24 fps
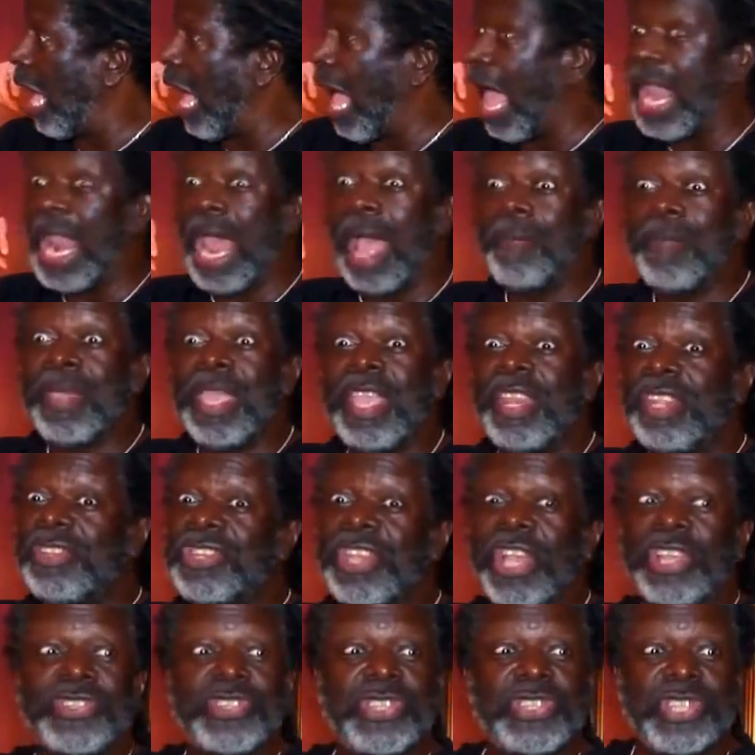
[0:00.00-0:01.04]
And I mean,
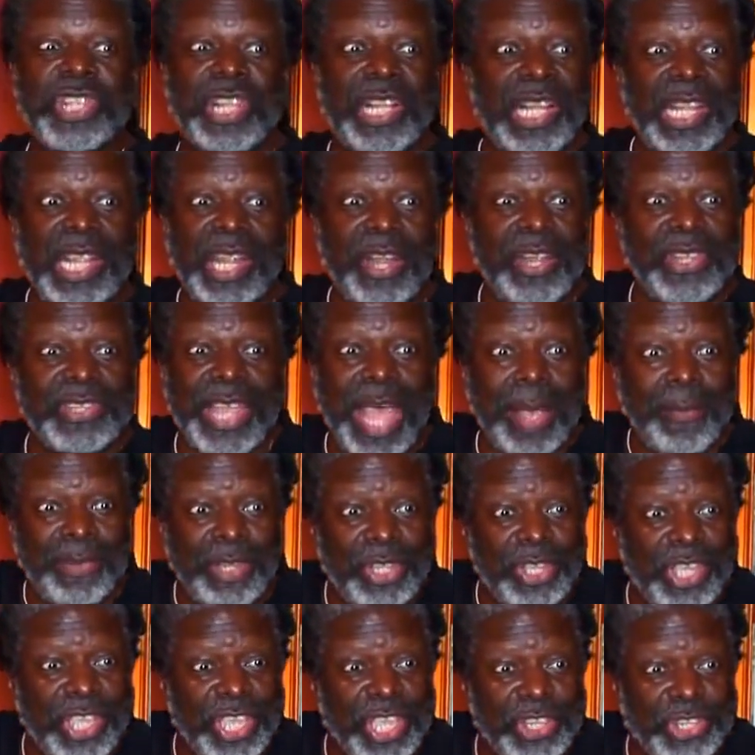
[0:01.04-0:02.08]
just as clear as I'm
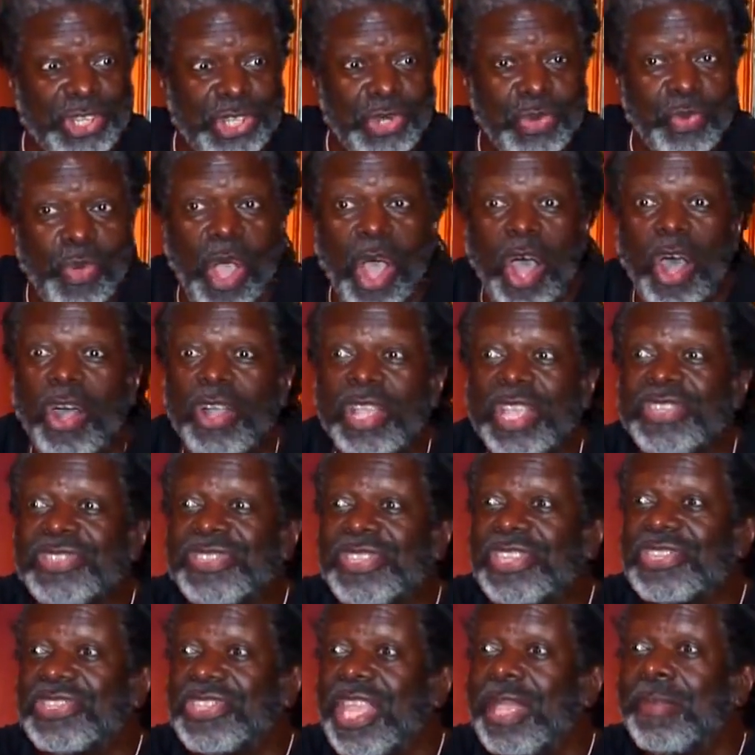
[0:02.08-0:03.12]
looking at you all is
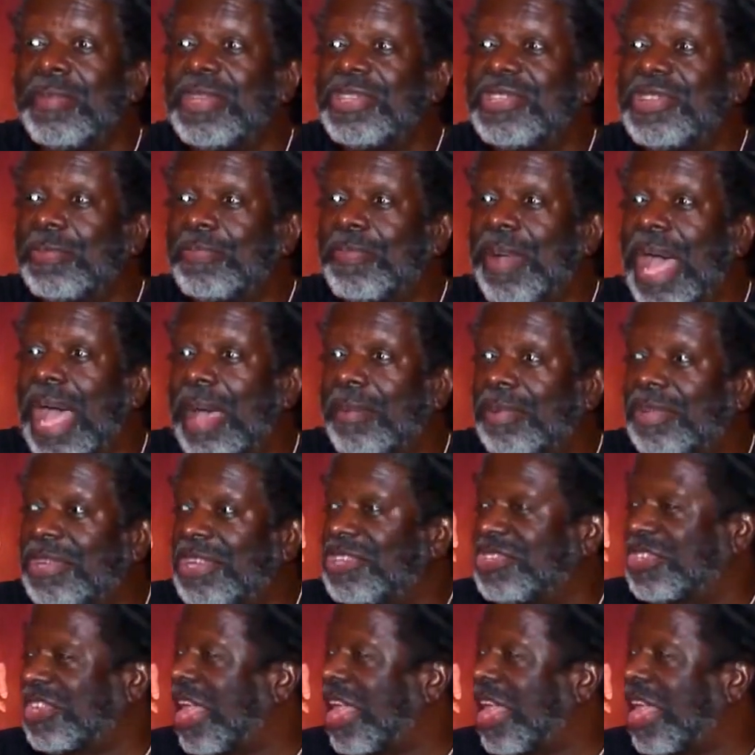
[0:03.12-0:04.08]
this image of Baba, this